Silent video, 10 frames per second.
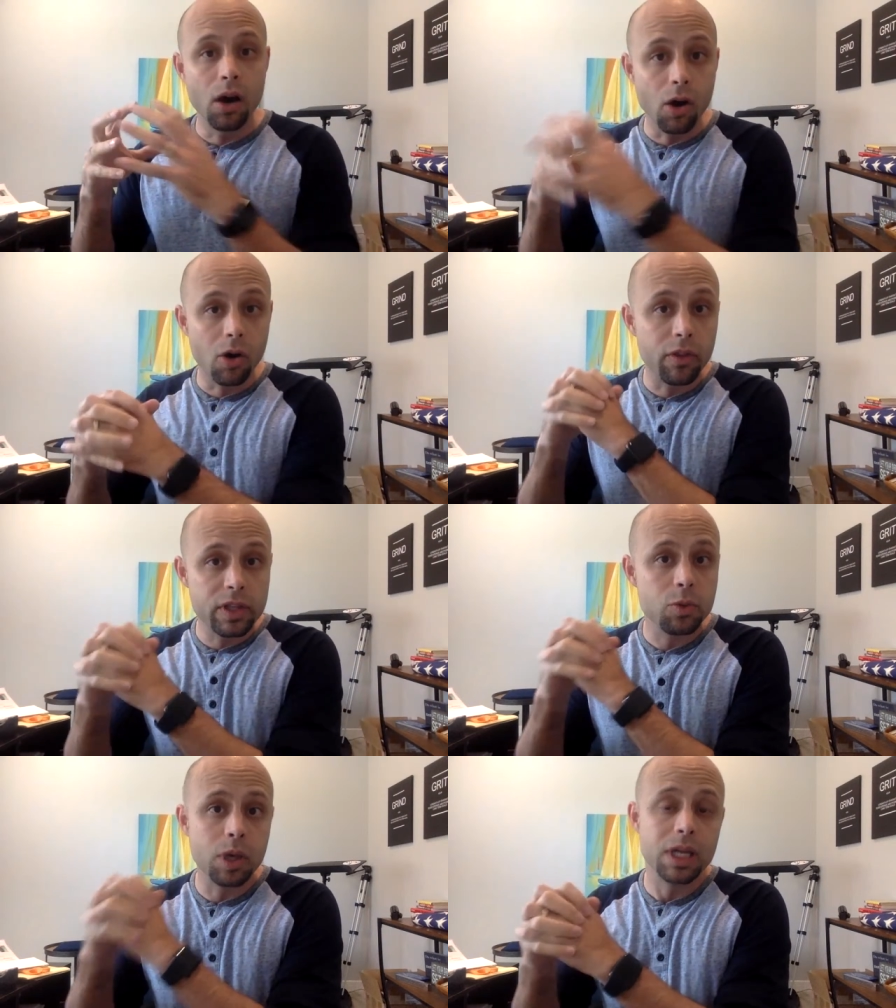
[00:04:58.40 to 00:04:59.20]
all
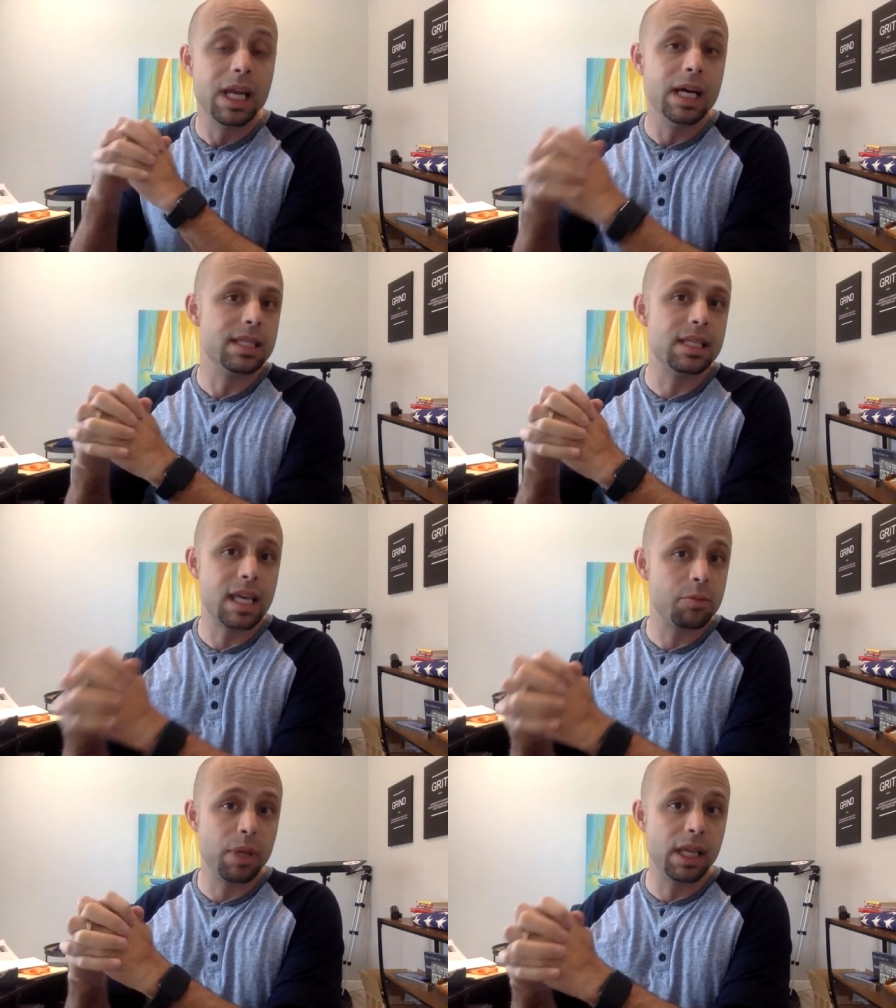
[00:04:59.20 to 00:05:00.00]
this one does is
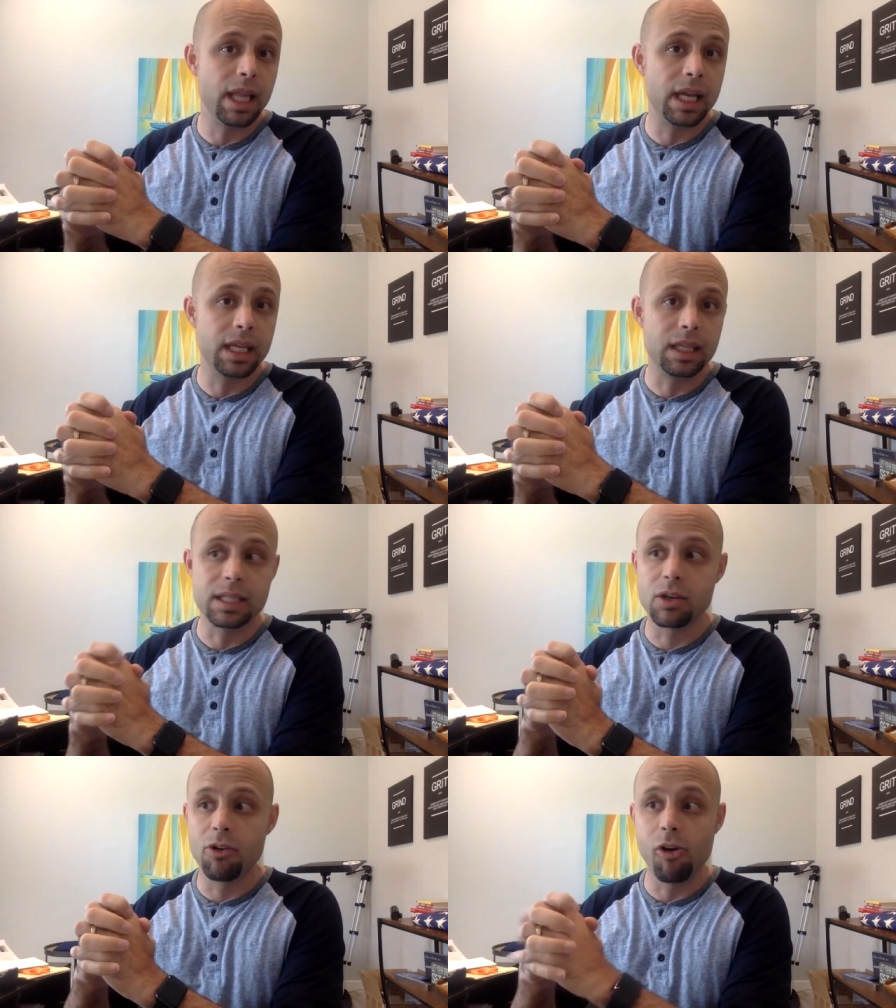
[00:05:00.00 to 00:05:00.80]
SBA lending.
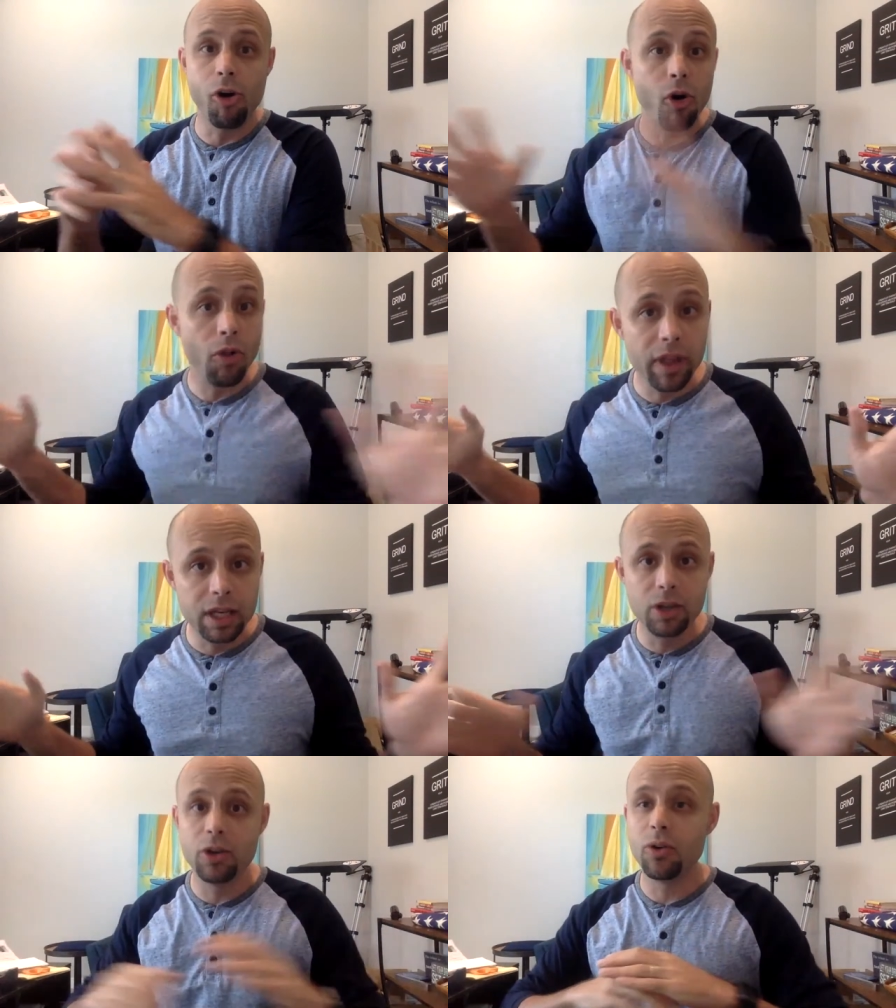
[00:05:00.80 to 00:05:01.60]
That's all they
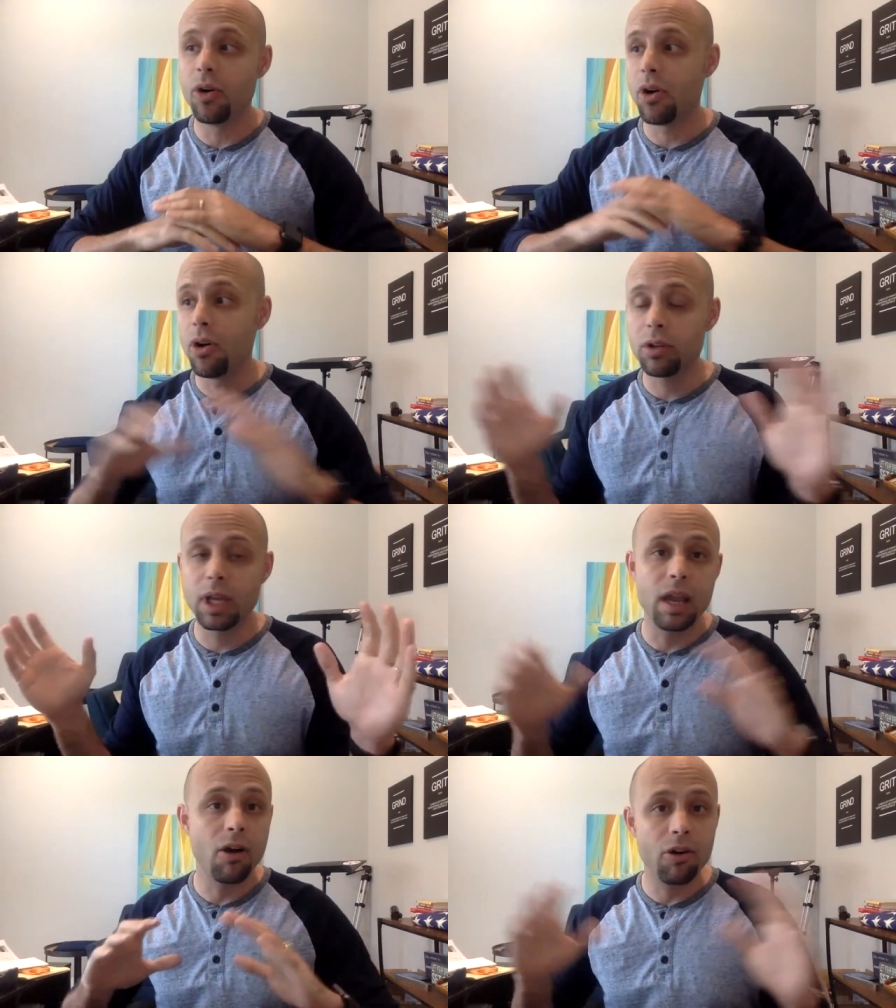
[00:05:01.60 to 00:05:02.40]
do all
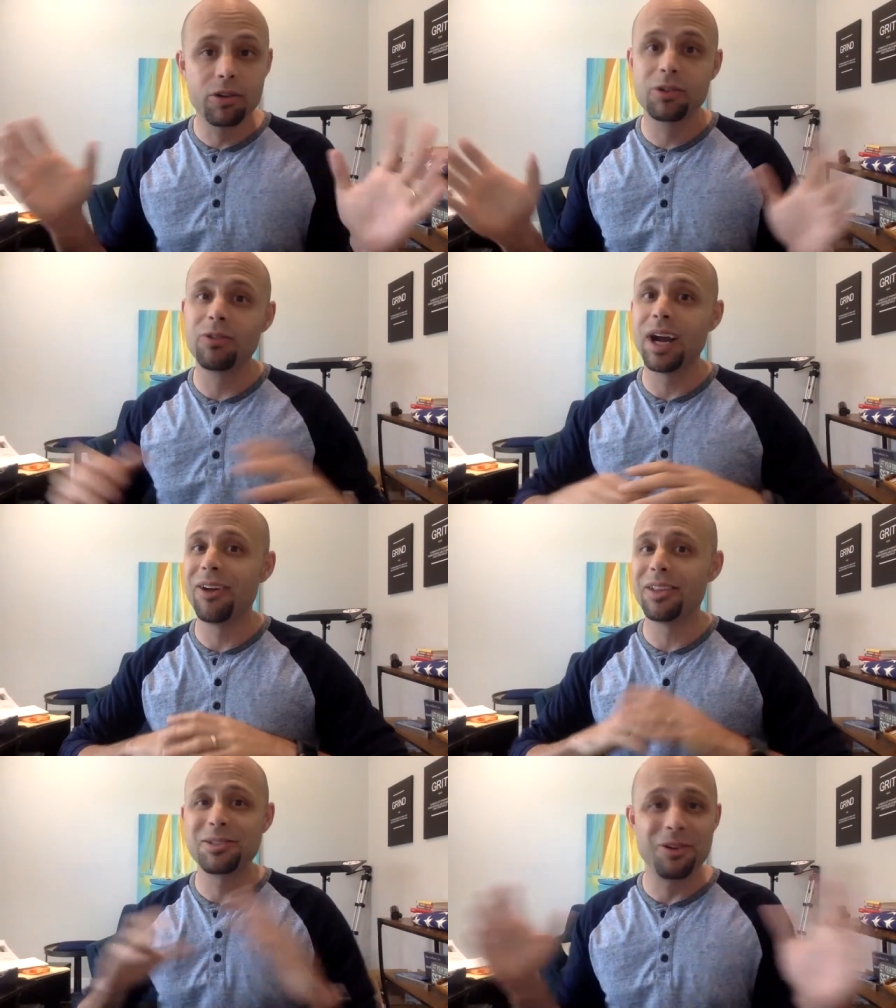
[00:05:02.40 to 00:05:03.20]
day, all year
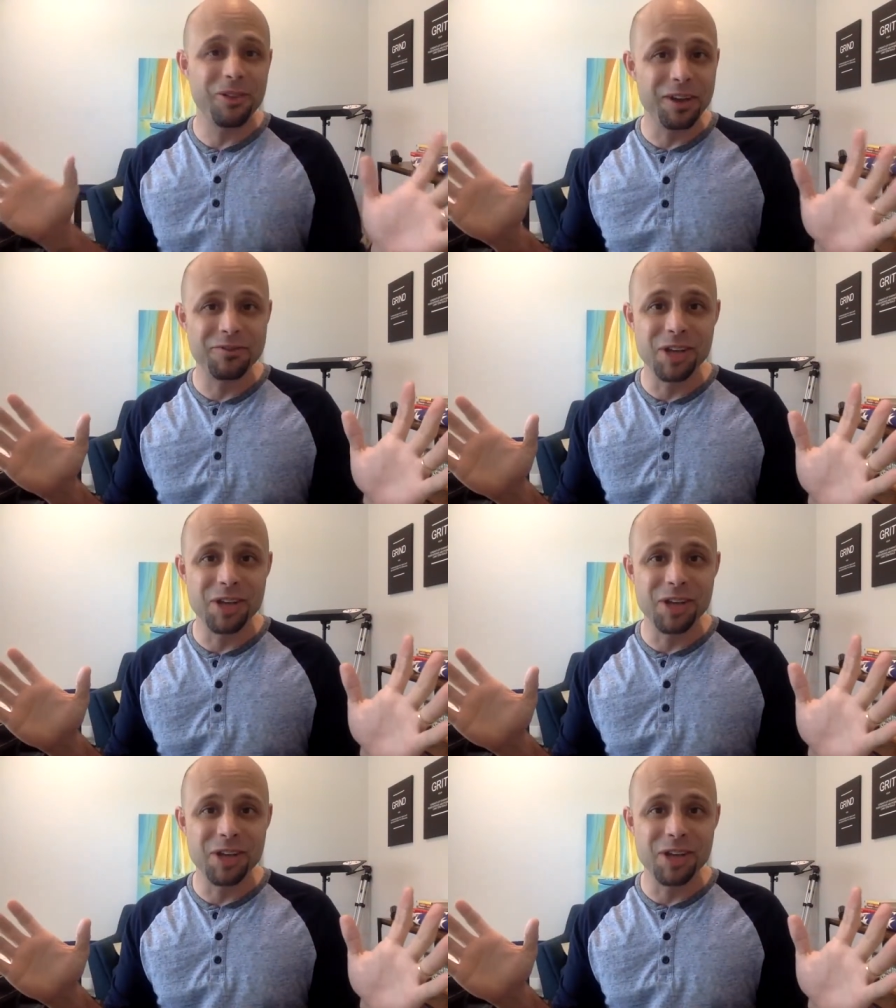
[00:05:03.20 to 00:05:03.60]
round. That's all they've